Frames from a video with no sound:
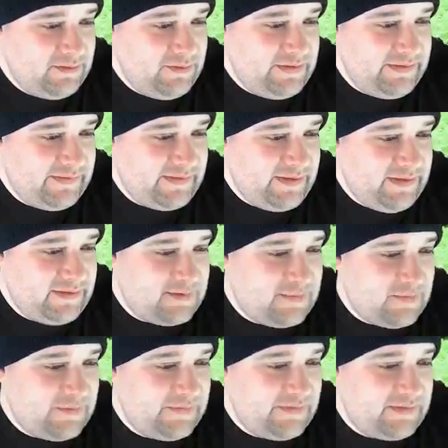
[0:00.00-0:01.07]
ain't the
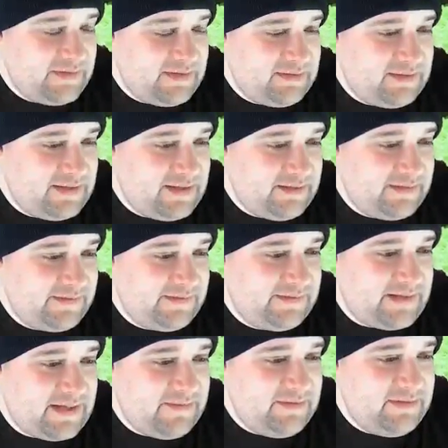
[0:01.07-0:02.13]
most tech
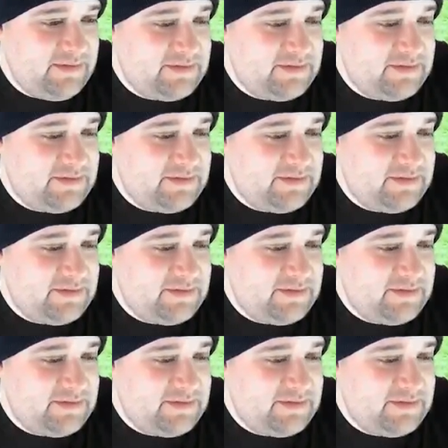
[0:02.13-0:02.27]
savvy